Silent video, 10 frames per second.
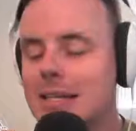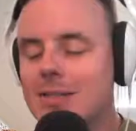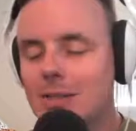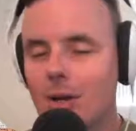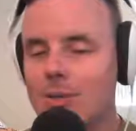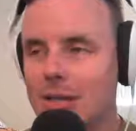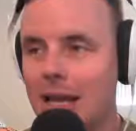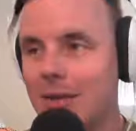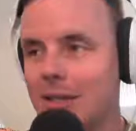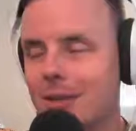East Coast
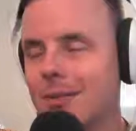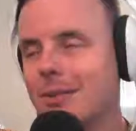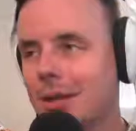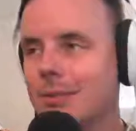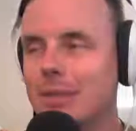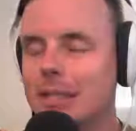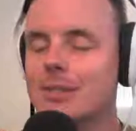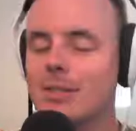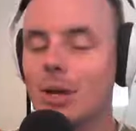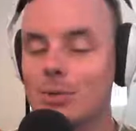area, or
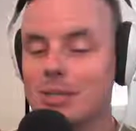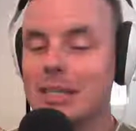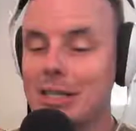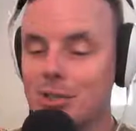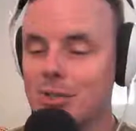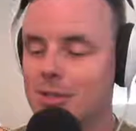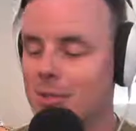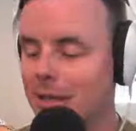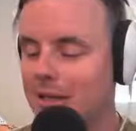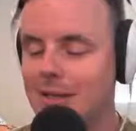East Coast-ish, so
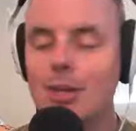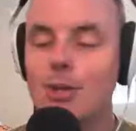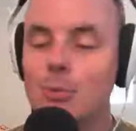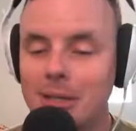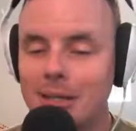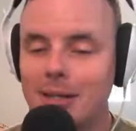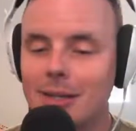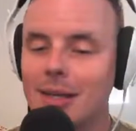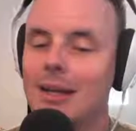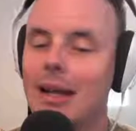it gets humid
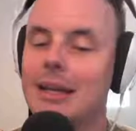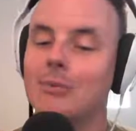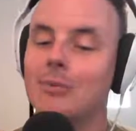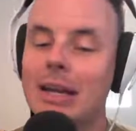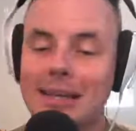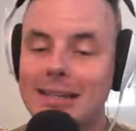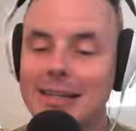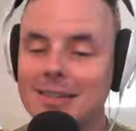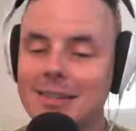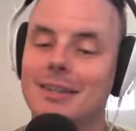and it
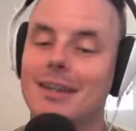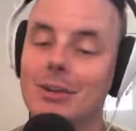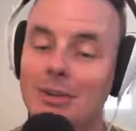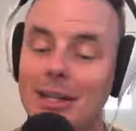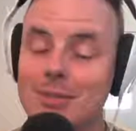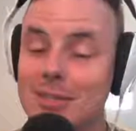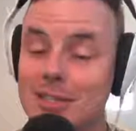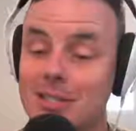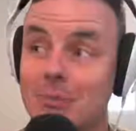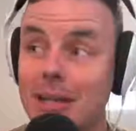rained and all that sort of
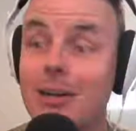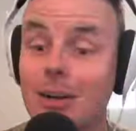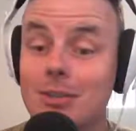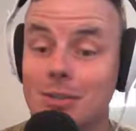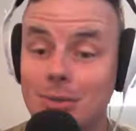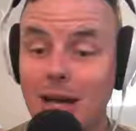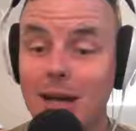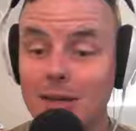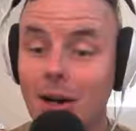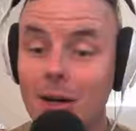stuff, but then it also got
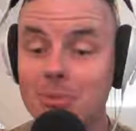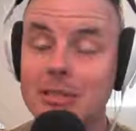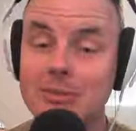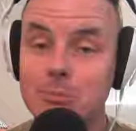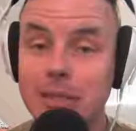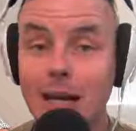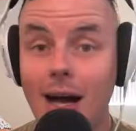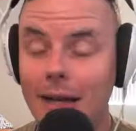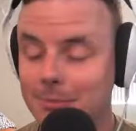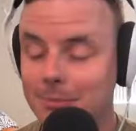unbelievably
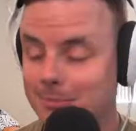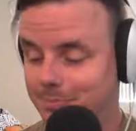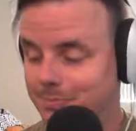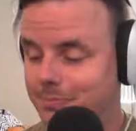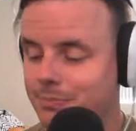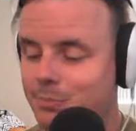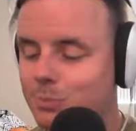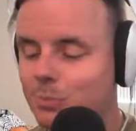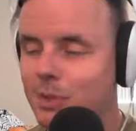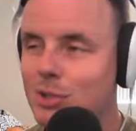hot.
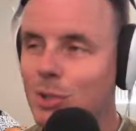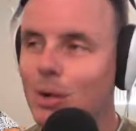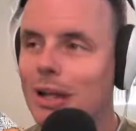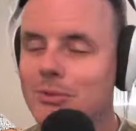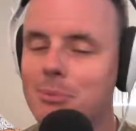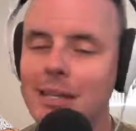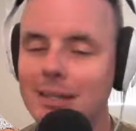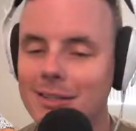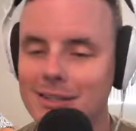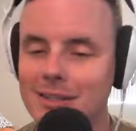So while everybody
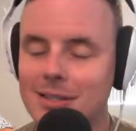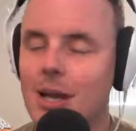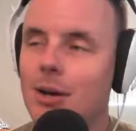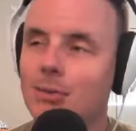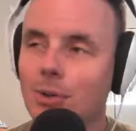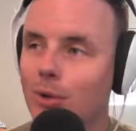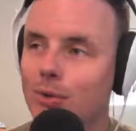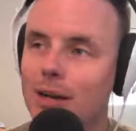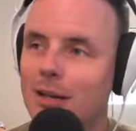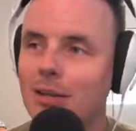else is rolling
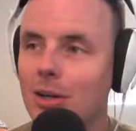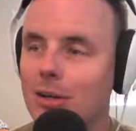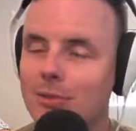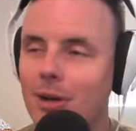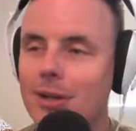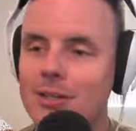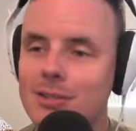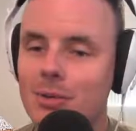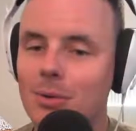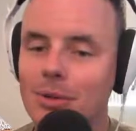around in their golf carts
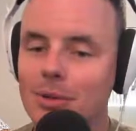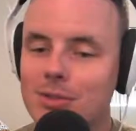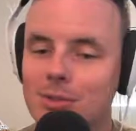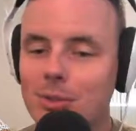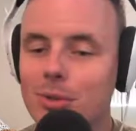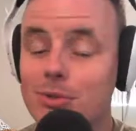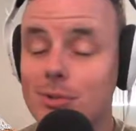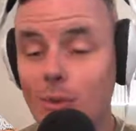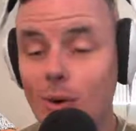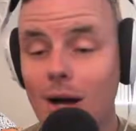or their scooters
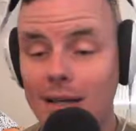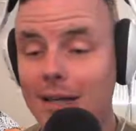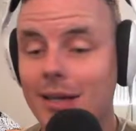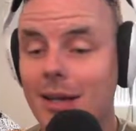or walking,